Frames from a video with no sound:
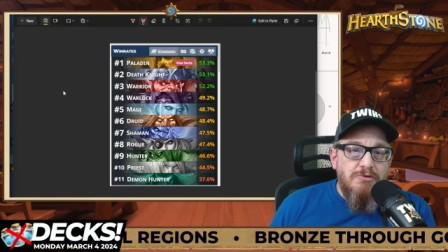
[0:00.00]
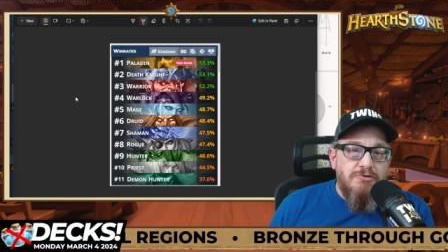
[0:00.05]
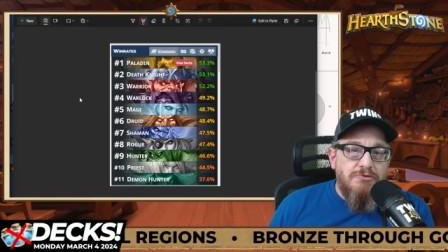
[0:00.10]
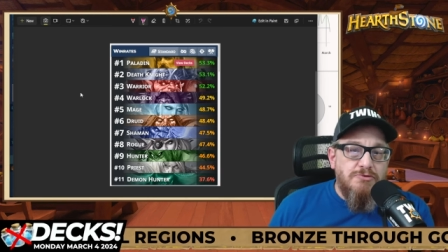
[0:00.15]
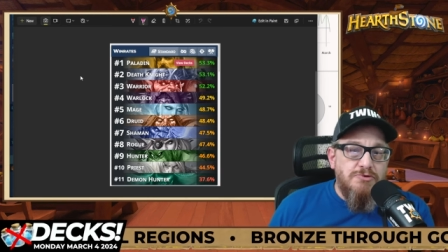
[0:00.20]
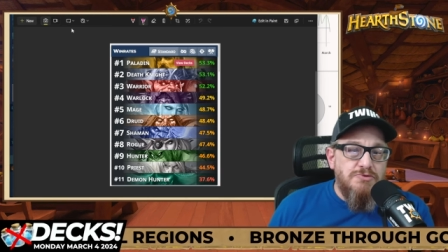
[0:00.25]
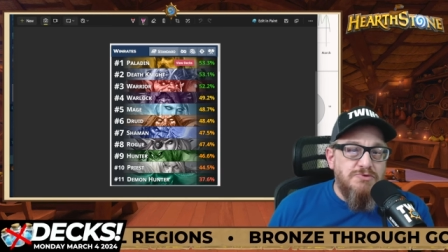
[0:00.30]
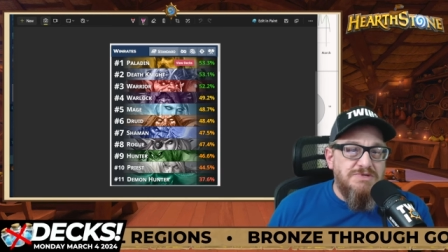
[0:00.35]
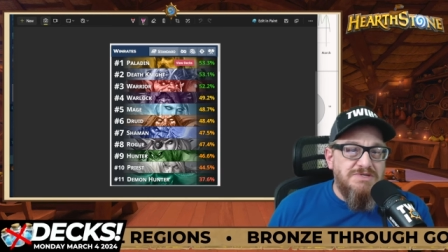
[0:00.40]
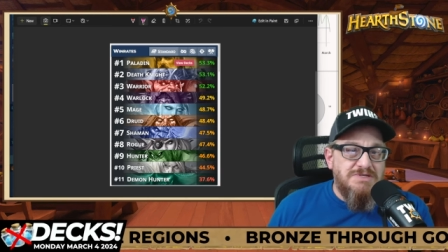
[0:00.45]

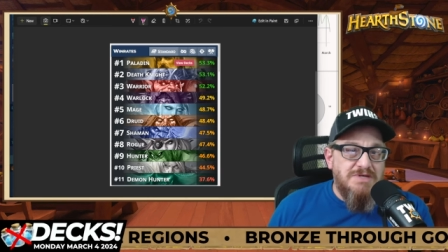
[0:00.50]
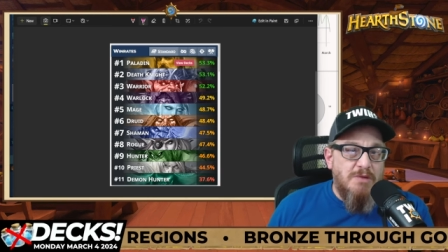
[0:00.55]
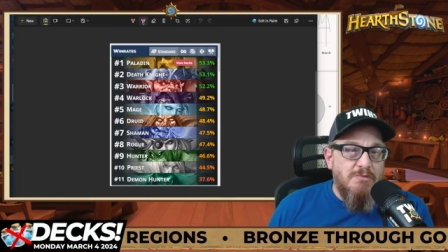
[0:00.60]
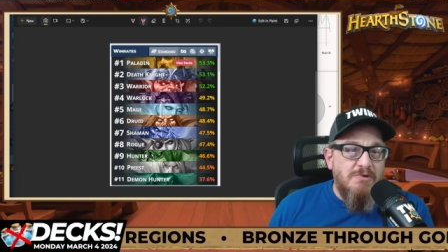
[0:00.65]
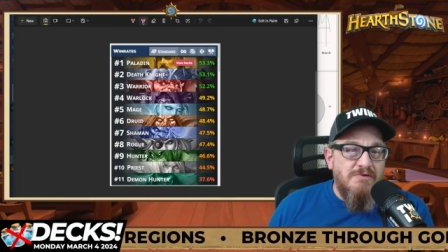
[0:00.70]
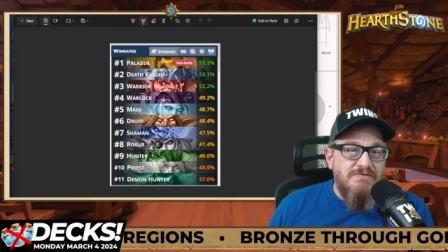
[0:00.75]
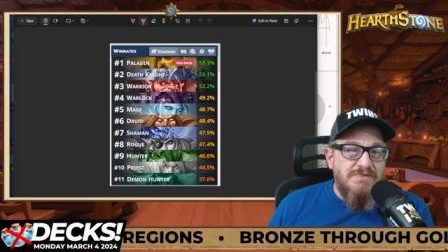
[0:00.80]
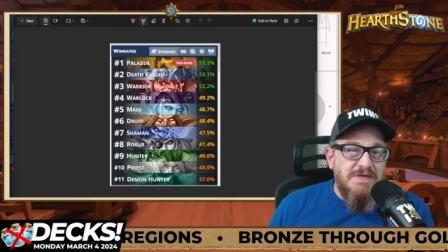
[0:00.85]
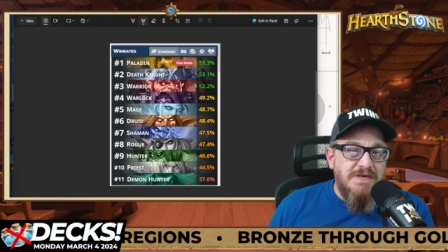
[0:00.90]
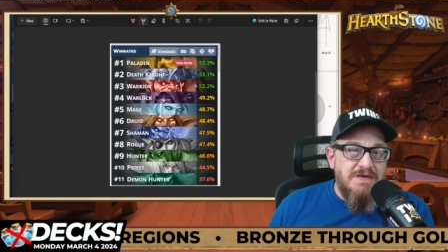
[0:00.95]
through some
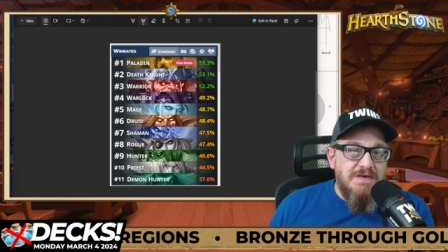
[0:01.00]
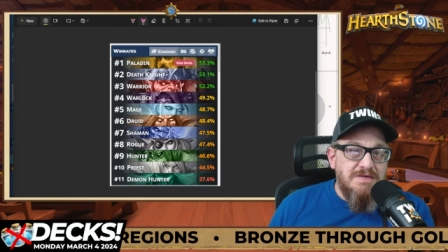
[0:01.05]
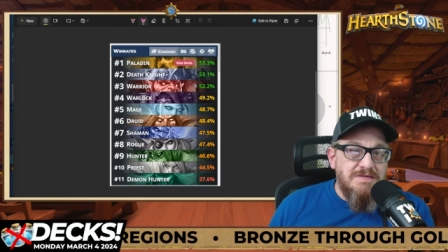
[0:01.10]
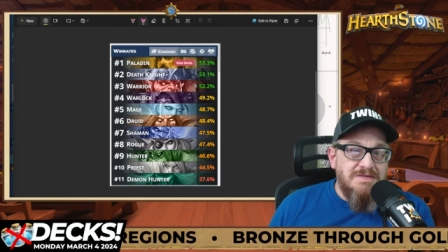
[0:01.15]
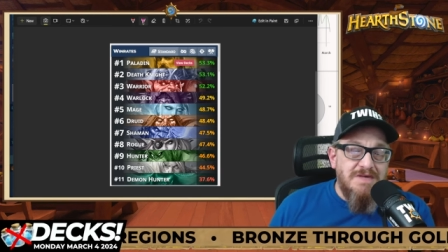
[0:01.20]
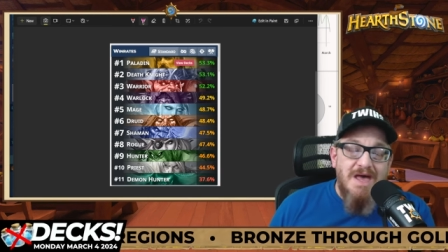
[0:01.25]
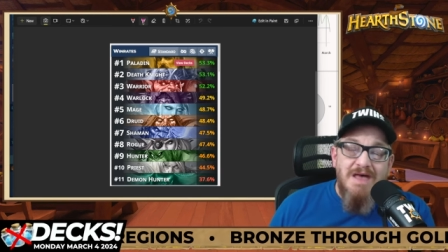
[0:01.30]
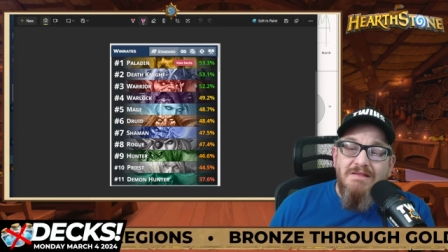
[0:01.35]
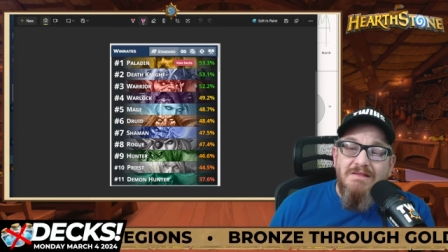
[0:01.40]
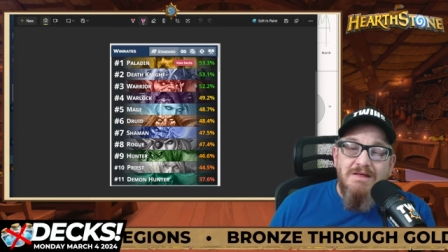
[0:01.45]
of
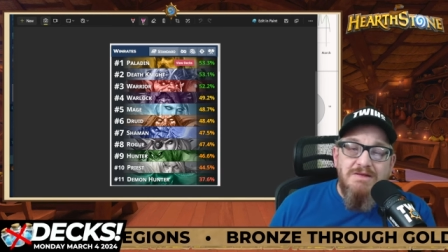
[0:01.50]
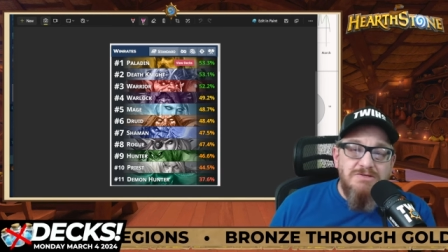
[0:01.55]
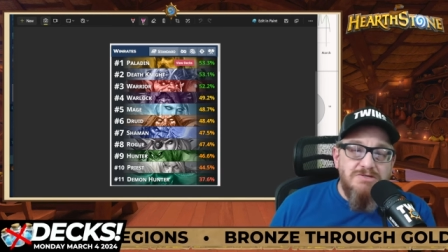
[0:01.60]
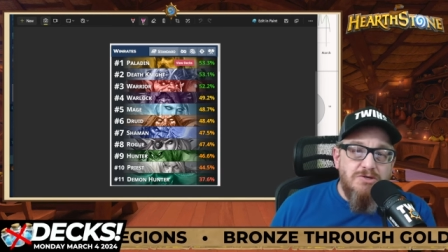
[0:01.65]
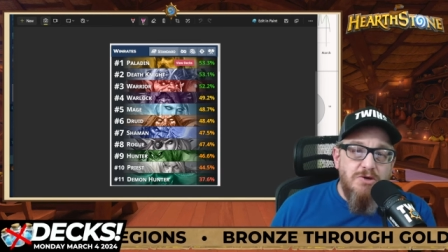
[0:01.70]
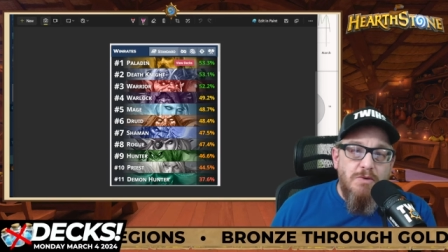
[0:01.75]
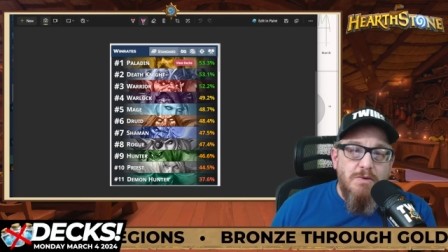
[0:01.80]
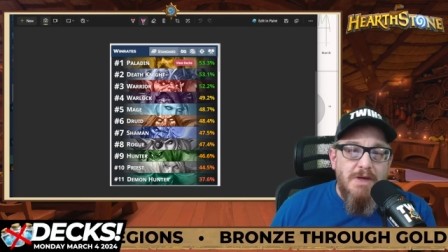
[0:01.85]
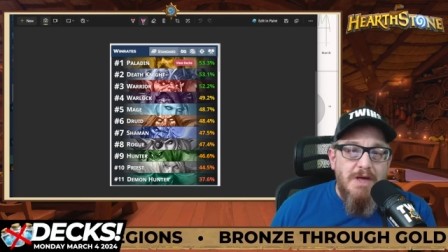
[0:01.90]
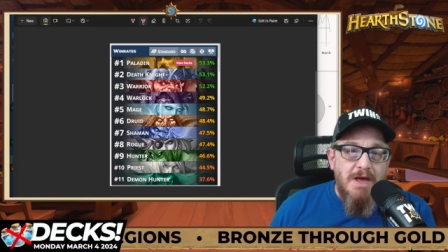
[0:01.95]
these. And let's
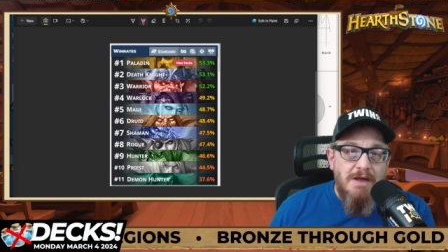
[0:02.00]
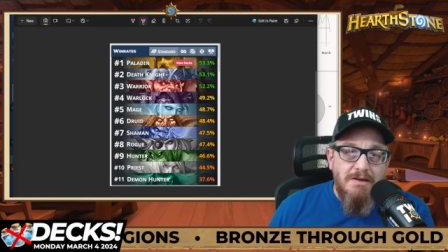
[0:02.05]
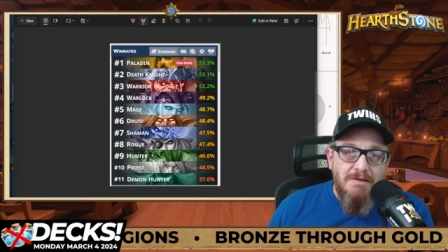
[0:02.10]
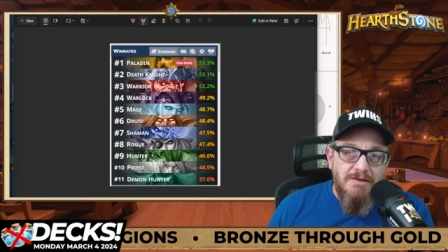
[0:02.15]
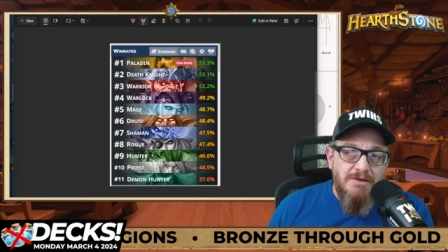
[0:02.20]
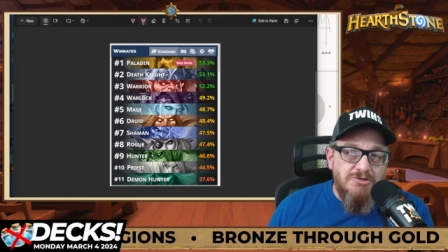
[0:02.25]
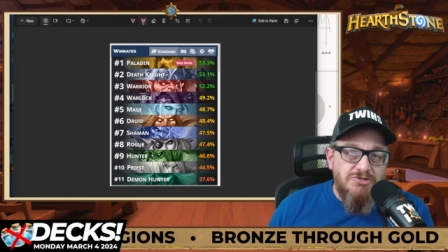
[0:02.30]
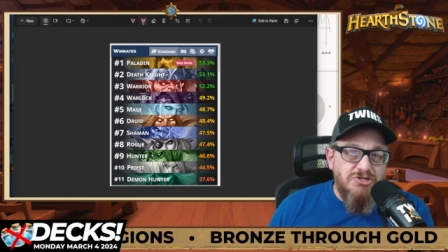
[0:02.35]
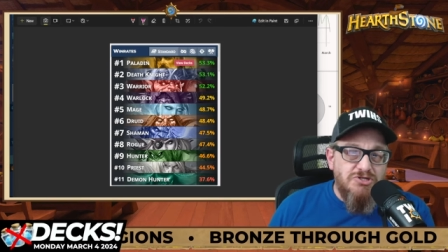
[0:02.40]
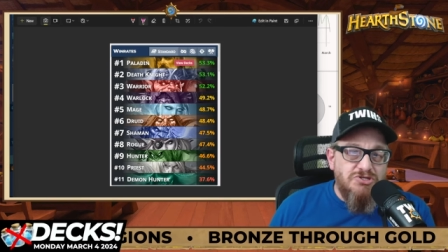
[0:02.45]
go ahead and
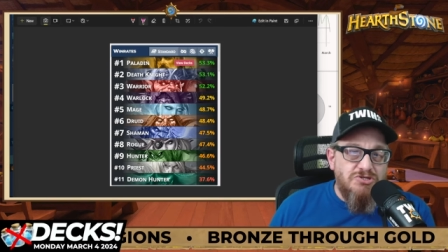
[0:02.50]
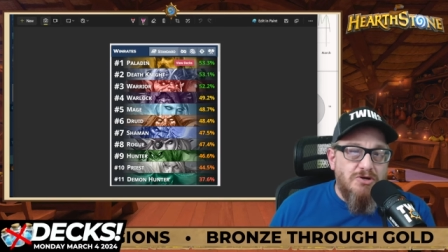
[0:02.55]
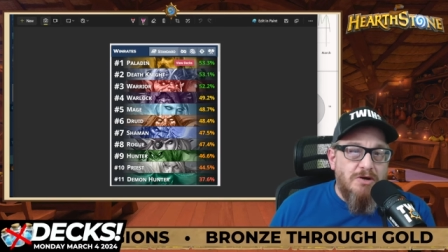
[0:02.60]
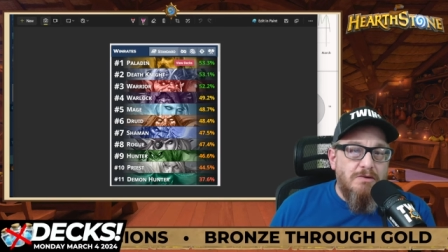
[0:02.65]
let's just start